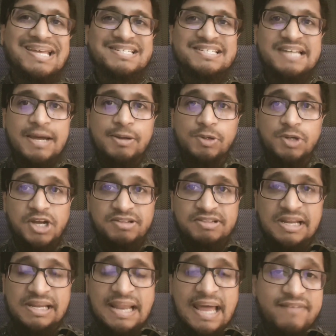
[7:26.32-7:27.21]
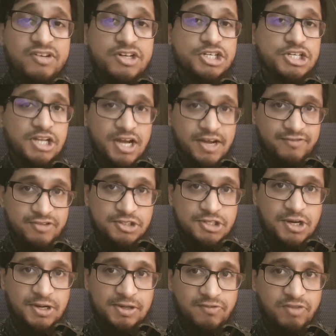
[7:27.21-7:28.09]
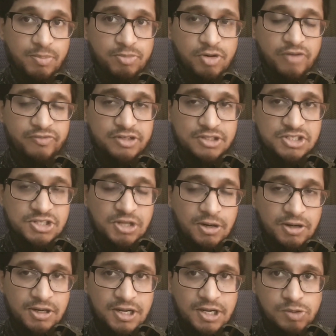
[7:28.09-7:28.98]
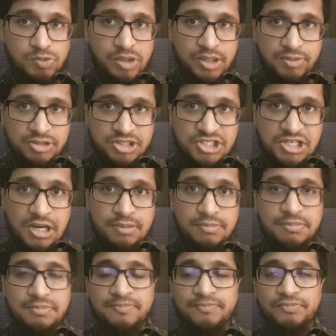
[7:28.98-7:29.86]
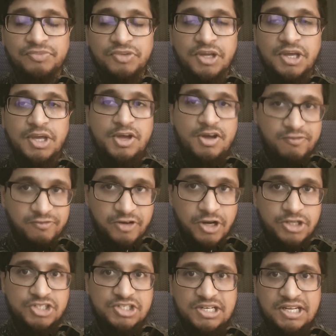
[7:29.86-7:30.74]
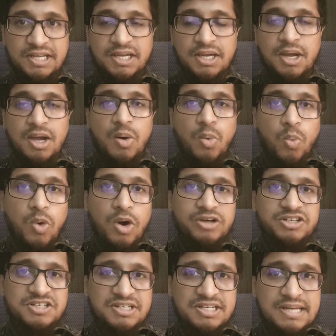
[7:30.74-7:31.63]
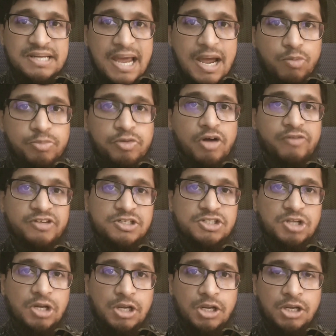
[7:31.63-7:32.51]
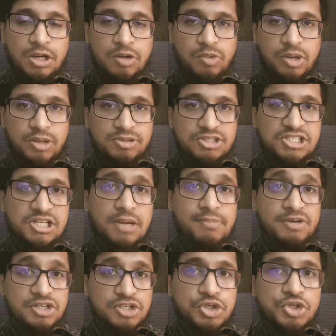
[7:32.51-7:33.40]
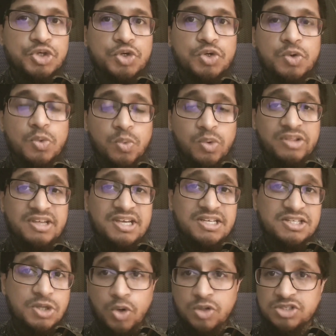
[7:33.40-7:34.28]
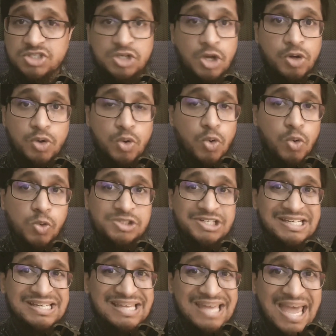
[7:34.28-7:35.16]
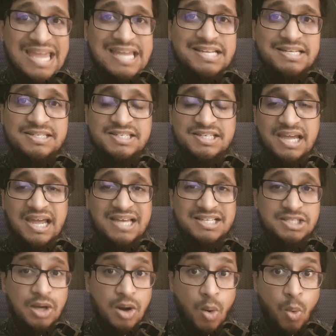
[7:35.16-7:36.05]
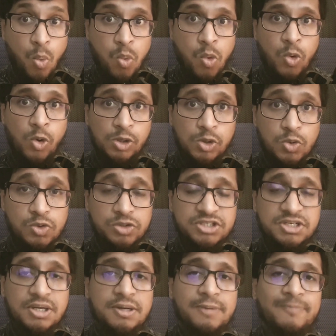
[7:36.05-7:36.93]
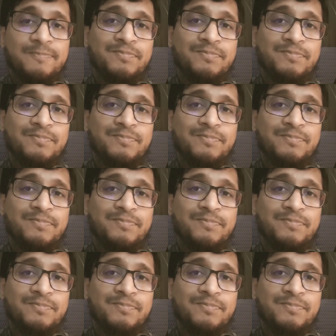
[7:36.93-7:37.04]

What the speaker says: Let's now look at the lavish lifestyle of the Prophet sallallahu alaihi wasallam. Firstly, what did our Prophet sallallahu alaihi wasallam do with his so-called gains as a warlord?